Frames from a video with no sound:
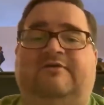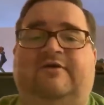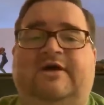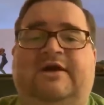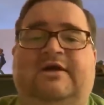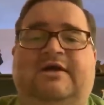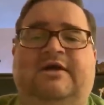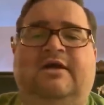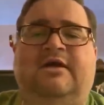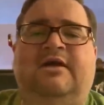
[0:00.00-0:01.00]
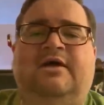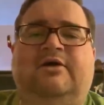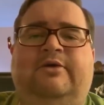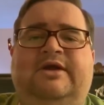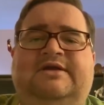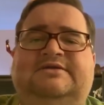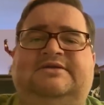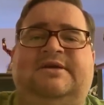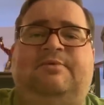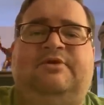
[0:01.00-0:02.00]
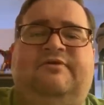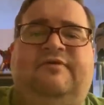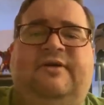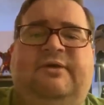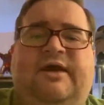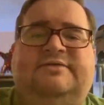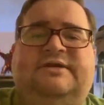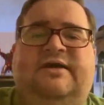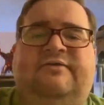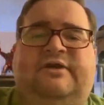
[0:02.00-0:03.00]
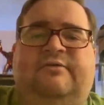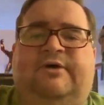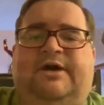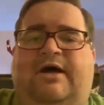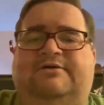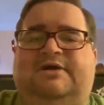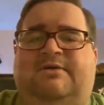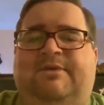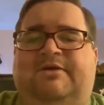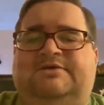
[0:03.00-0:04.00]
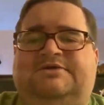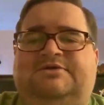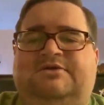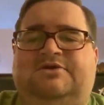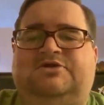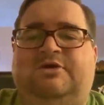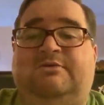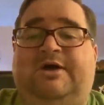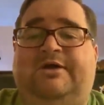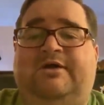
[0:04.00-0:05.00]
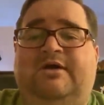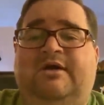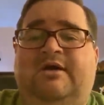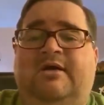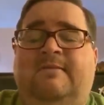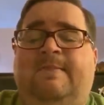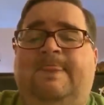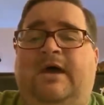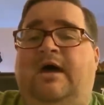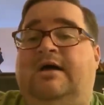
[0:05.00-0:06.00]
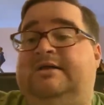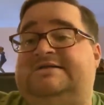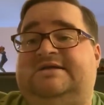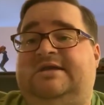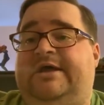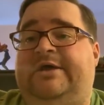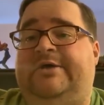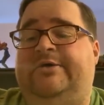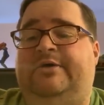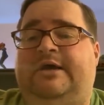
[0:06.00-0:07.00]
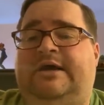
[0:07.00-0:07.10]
Friday night. Go and eat supper with the fam. Yeah, is that have a good one? I'll be on the stream later. Alyssa, no.